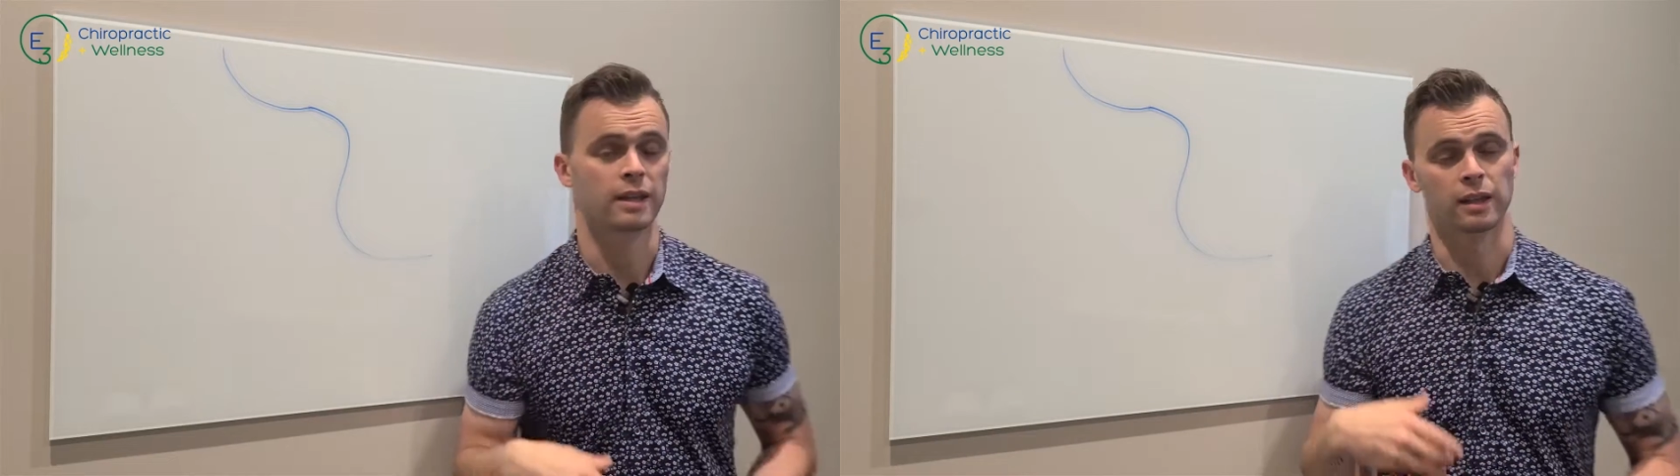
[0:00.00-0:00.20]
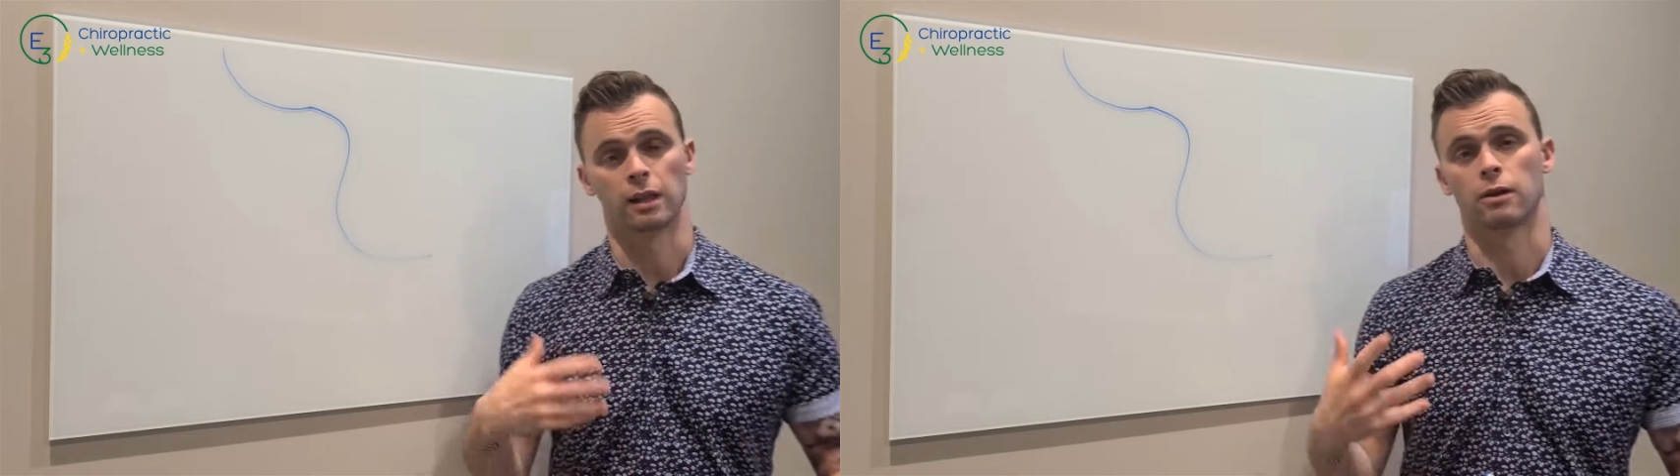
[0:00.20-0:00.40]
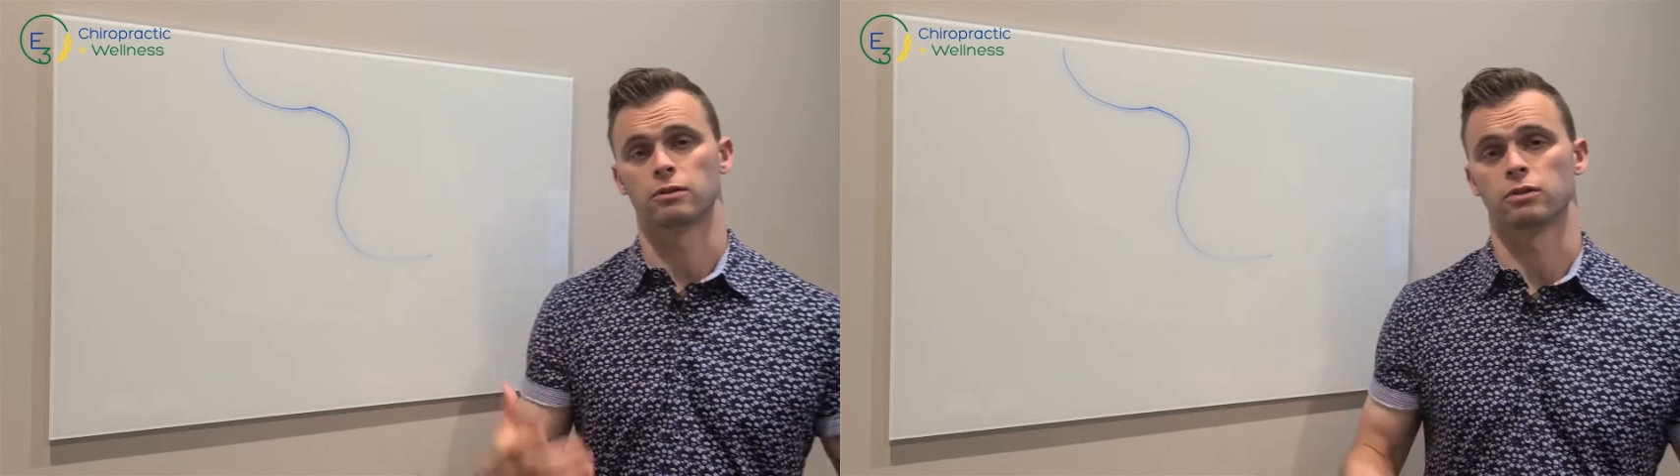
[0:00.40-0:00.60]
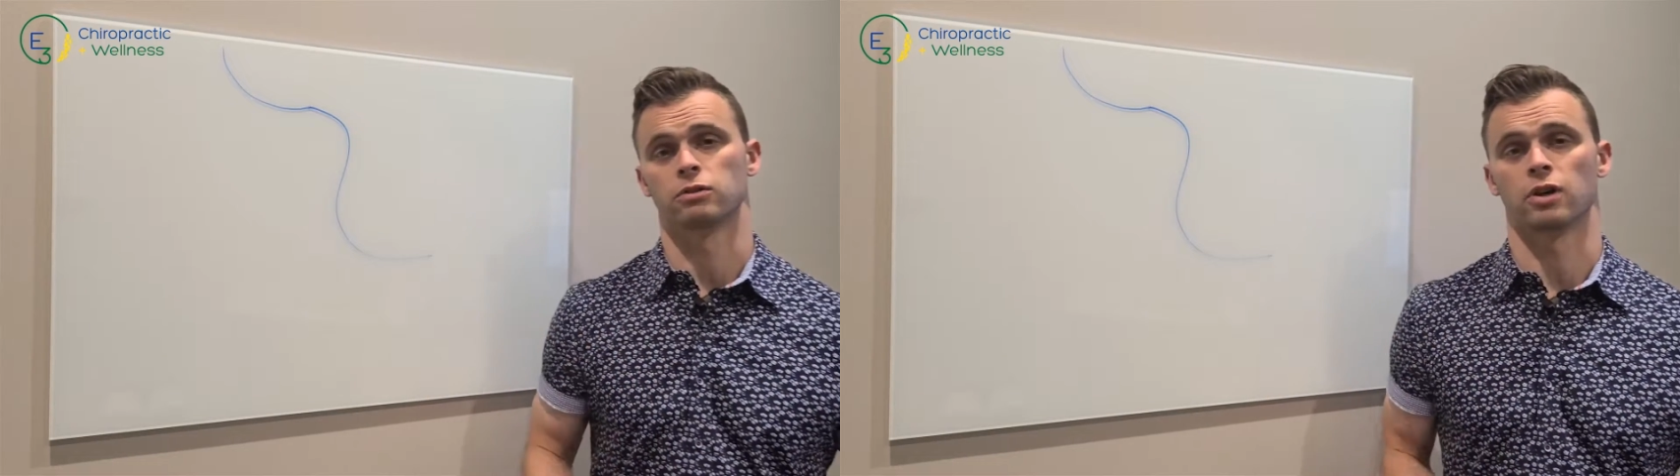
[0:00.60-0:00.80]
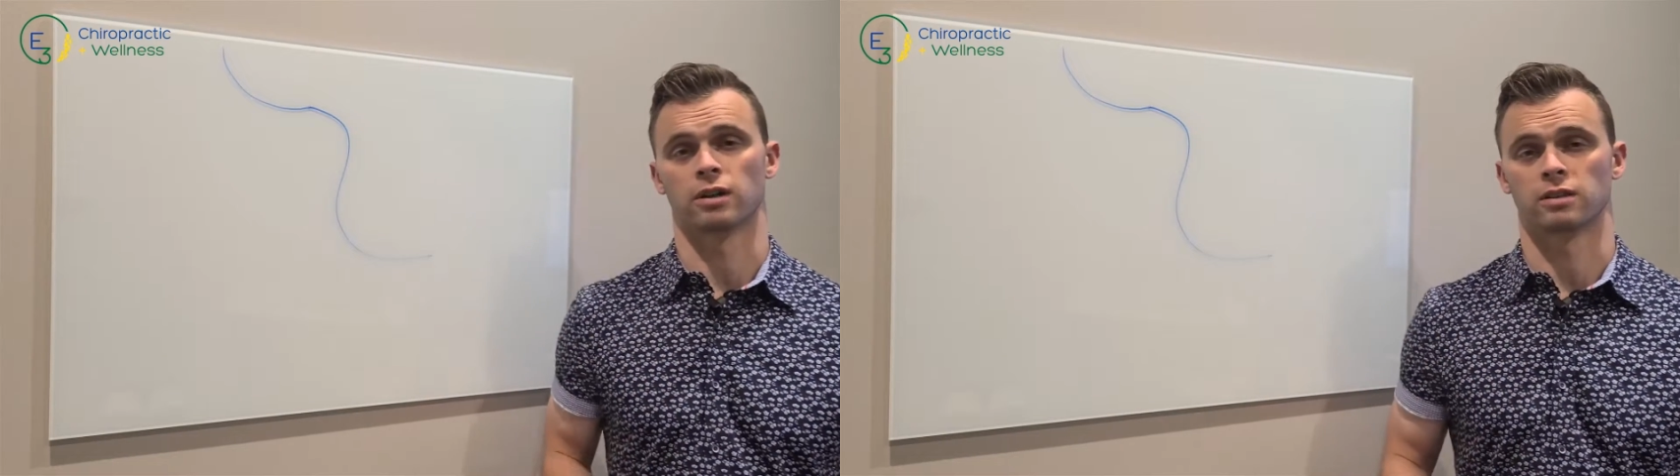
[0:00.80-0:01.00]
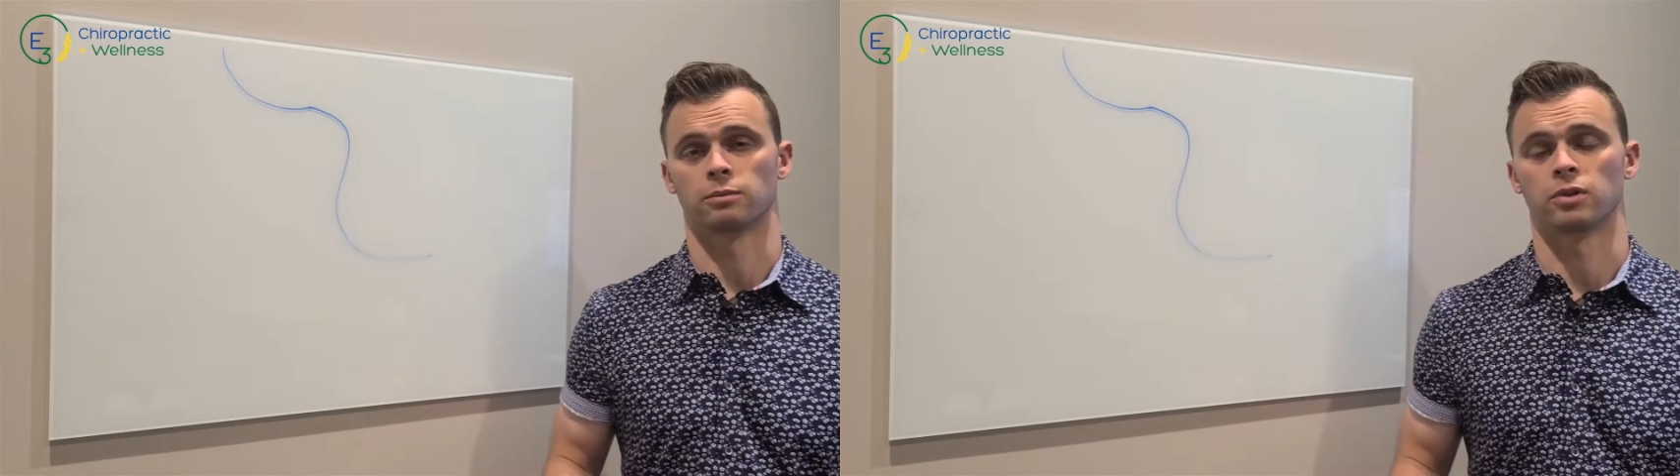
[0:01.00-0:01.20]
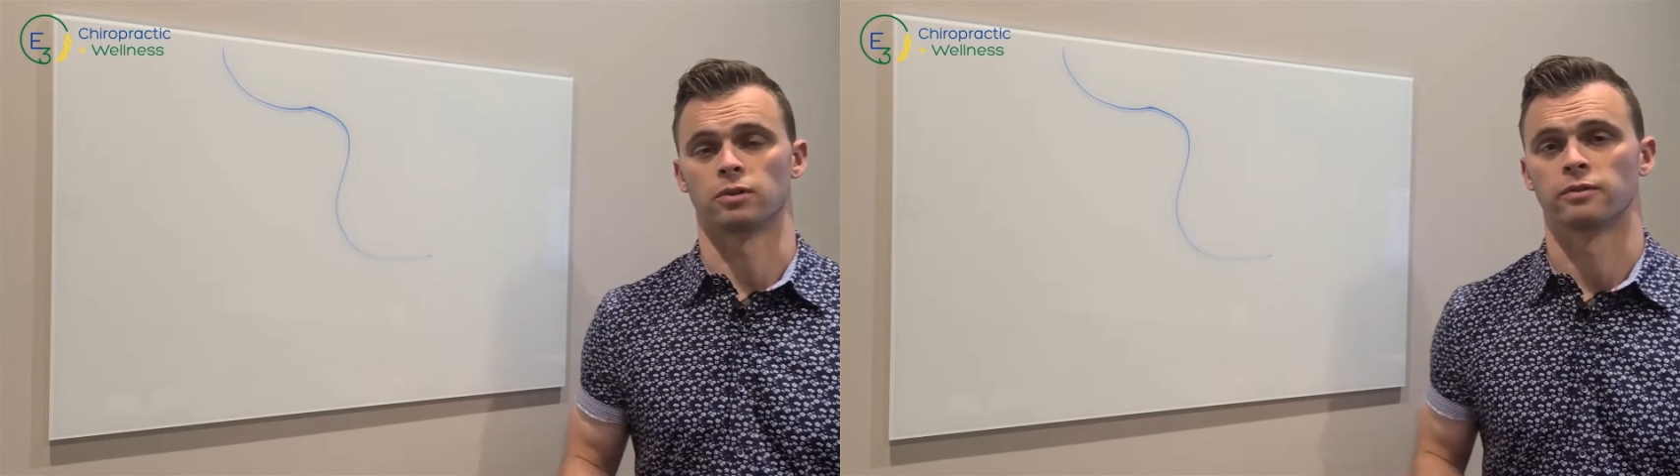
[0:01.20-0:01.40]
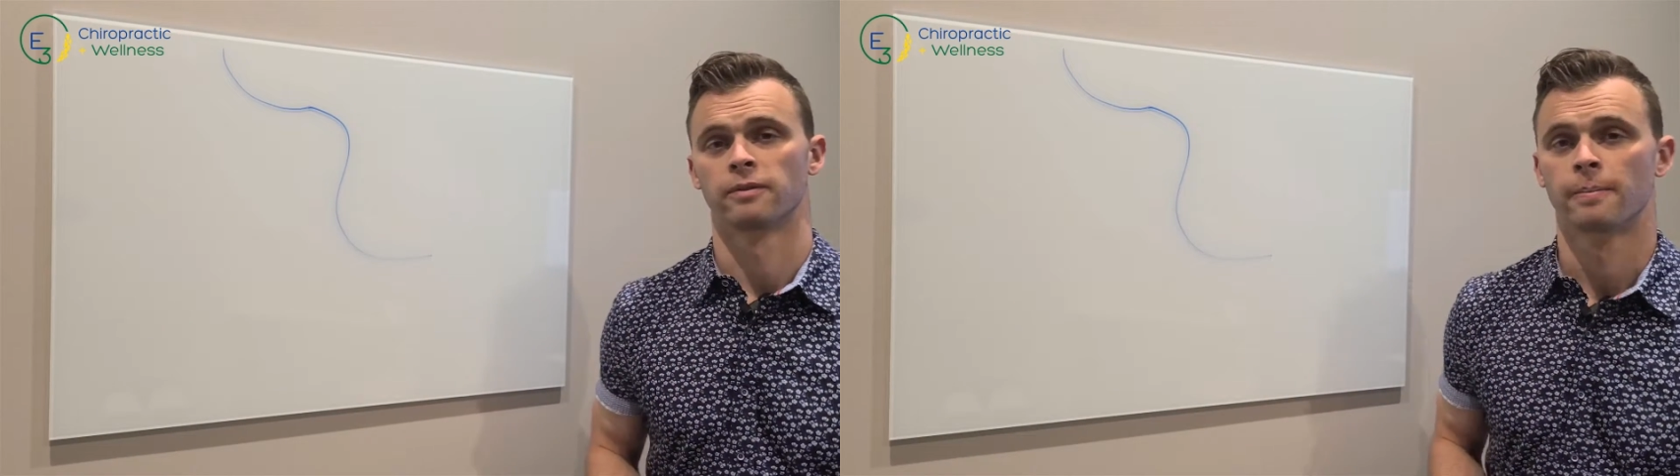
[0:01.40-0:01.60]
that allows your jaw to
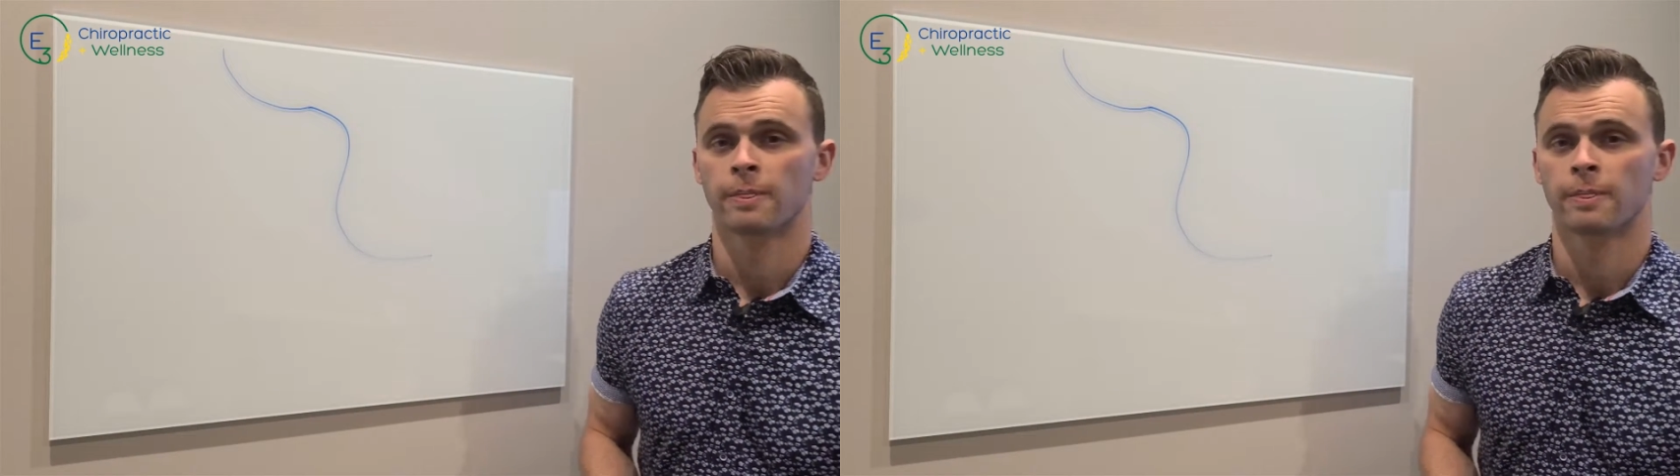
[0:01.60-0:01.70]
move.